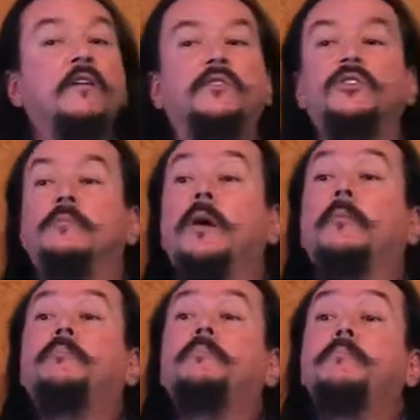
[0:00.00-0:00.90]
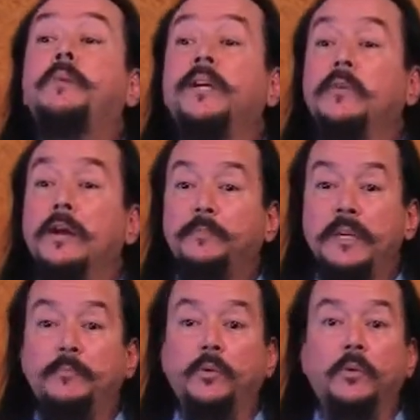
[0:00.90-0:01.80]
First of all, be around
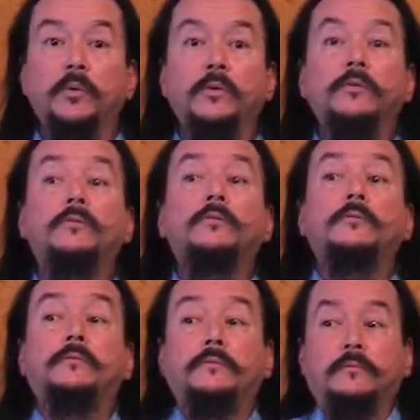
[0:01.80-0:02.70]
people who